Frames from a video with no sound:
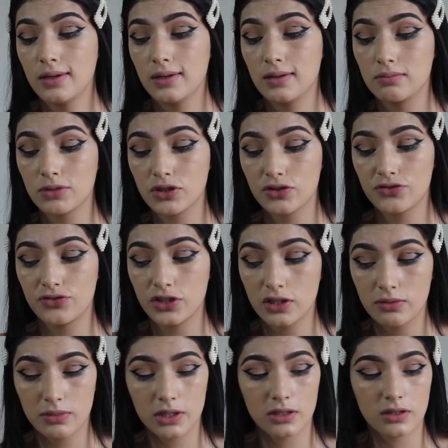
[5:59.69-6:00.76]
I'm just
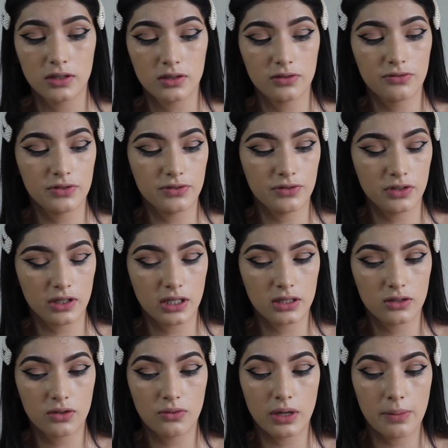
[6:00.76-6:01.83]
feeling myself, if you
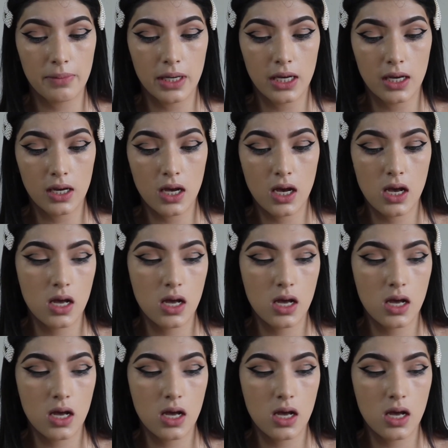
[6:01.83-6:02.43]
guys know what I mean.